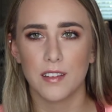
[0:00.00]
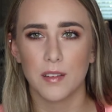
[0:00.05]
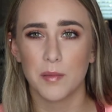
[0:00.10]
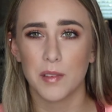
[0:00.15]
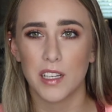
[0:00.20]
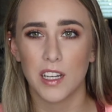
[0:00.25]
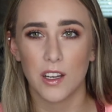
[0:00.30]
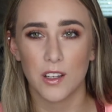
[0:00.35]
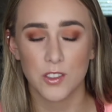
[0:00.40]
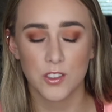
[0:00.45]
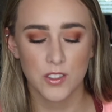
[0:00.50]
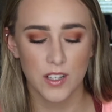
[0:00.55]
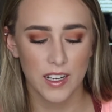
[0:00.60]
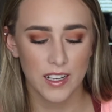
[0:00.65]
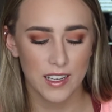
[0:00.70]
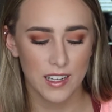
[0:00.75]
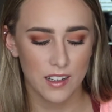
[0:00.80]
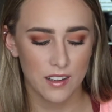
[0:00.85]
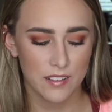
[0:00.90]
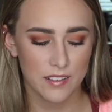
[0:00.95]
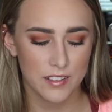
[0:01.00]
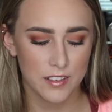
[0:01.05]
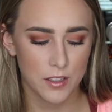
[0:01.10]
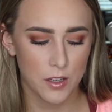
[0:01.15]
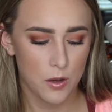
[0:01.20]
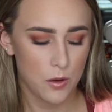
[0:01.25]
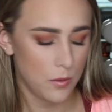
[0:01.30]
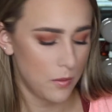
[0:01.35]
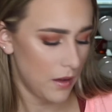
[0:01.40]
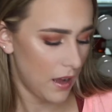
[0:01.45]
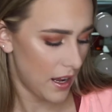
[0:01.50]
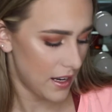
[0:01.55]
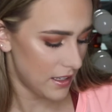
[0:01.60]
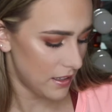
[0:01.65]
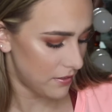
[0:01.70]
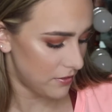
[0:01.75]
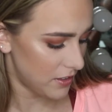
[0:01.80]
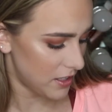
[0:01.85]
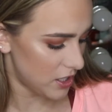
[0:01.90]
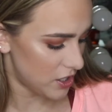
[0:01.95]
something else right now, so I
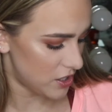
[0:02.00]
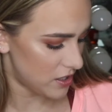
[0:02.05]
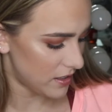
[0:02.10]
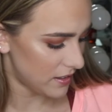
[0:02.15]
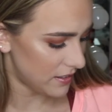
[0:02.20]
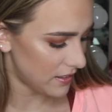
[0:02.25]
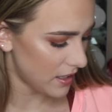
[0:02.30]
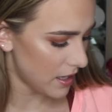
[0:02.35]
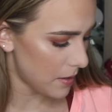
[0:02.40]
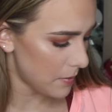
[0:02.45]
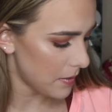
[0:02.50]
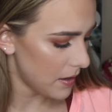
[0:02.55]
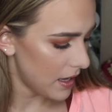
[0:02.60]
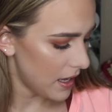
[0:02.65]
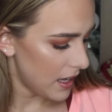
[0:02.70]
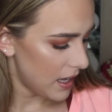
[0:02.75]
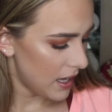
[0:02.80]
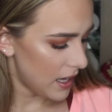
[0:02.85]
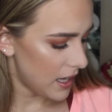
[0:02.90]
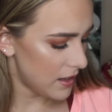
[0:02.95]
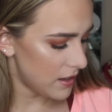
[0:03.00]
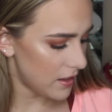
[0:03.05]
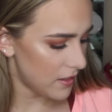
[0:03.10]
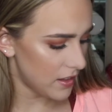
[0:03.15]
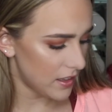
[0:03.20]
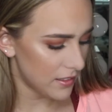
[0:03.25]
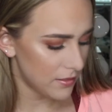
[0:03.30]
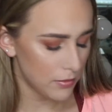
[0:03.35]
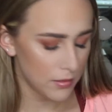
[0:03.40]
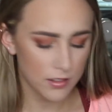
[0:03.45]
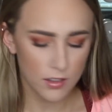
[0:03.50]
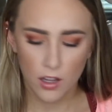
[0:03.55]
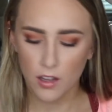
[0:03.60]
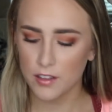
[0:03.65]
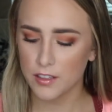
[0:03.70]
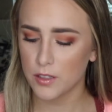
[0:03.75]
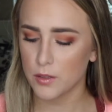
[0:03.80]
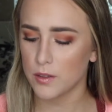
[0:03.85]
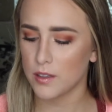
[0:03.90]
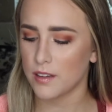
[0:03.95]
did finish this up. And then this was
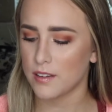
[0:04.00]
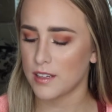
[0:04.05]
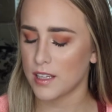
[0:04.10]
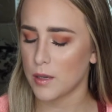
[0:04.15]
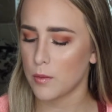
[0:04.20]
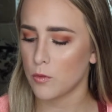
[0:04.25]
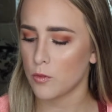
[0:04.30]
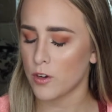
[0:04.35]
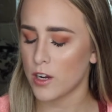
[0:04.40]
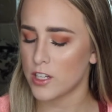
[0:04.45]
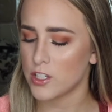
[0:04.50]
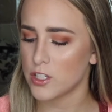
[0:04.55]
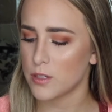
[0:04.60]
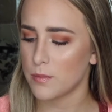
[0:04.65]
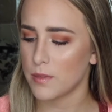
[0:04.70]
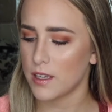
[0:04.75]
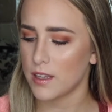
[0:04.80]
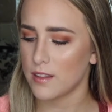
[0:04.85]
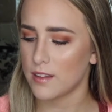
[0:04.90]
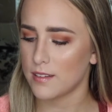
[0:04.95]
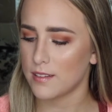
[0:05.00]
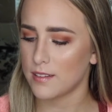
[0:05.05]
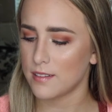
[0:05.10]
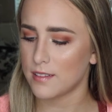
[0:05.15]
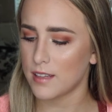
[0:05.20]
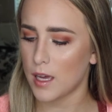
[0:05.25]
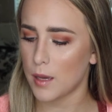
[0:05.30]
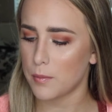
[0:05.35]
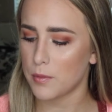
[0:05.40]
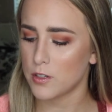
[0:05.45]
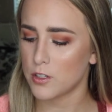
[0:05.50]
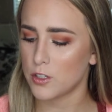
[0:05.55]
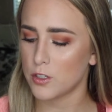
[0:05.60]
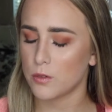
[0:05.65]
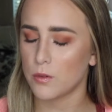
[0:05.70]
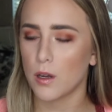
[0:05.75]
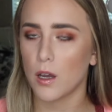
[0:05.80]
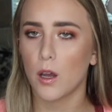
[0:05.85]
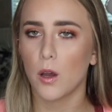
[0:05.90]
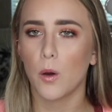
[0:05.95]
also in the same regimen. This is
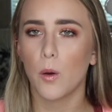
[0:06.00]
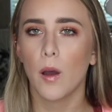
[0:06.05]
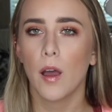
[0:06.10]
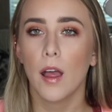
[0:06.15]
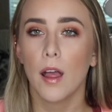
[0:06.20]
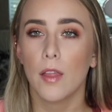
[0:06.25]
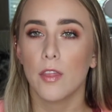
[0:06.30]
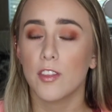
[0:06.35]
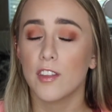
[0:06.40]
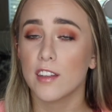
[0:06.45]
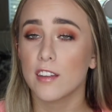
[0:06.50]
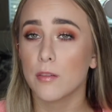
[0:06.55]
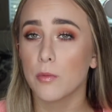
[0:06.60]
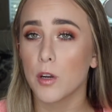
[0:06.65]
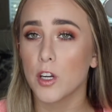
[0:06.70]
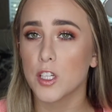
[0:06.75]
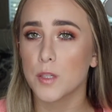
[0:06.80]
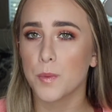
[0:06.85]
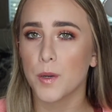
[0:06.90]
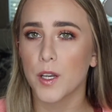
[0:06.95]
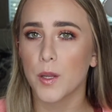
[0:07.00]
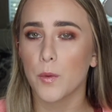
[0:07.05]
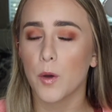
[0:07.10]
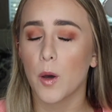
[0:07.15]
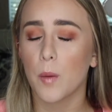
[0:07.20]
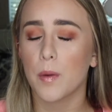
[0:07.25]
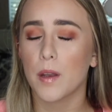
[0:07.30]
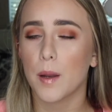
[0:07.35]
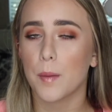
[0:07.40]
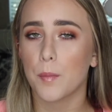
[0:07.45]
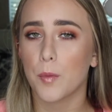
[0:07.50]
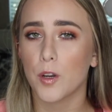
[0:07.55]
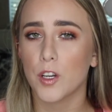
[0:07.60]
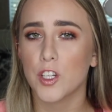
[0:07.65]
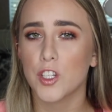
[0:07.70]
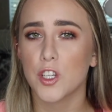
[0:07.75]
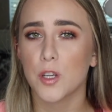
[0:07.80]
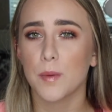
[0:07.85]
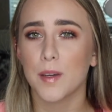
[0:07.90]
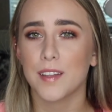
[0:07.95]
Epiduo. This worked pretty well, but I'm
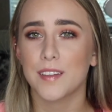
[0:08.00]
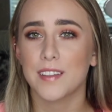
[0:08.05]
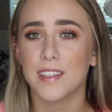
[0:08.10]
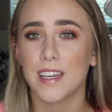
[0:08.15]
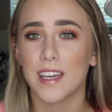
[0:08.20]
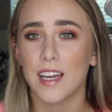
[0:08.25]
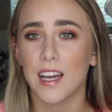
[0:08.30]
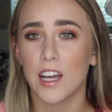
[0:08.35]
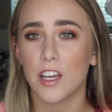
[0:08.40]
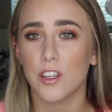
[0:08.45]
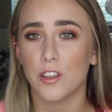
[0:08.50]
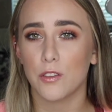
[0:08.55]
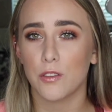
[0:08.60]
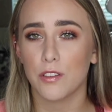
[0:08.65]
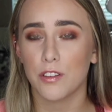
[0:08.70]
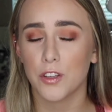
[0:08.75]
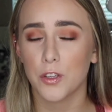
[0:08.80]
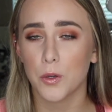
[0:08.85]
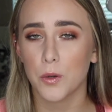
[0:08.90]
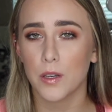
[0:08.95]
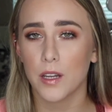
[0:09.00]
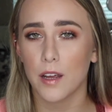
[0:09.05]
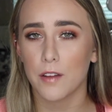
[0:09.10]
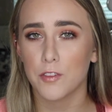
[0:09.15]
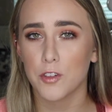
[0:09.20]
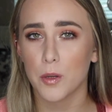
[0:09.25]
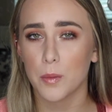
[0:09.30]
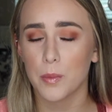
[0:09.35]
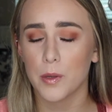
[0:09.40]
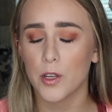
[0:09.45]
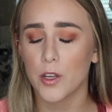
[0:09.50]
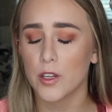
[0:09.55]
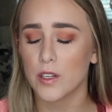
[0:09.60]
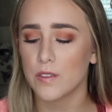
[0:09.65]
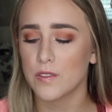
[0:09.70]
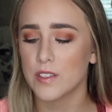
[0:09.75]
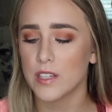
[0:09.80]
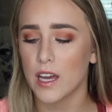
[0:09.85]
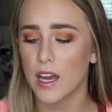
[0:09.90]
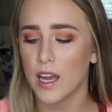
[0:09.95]
pretty sure my skin got used to it after a period
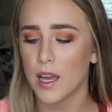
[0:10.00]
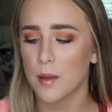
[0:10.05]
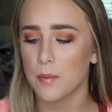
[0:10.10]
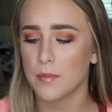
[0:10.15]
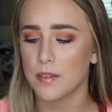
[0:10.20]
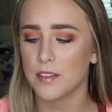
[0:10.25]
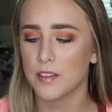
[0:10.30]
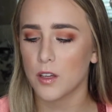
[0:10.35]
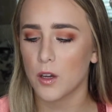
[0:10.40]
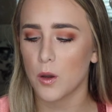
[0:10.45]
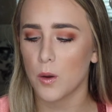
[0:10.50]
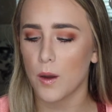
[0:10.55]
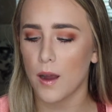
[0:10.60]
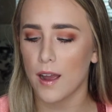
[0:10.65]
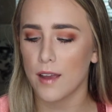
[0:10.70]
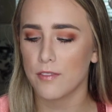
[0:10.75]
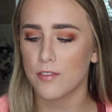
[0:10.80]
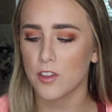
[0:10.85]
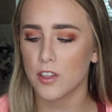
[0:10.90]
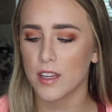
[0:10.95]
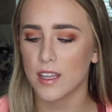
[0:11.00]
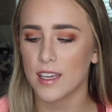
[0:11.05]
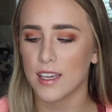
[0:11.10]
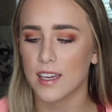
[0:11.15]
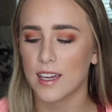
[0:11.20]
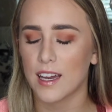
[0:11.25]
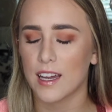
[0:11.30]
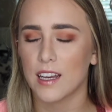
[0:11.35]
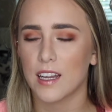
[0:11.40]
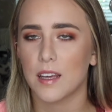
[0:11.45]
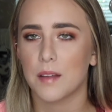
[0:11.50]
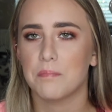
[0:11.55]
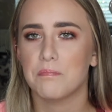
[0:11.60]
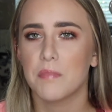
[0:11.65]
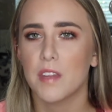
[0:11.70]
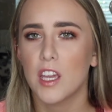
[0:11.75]
of time, so I feel like it kind of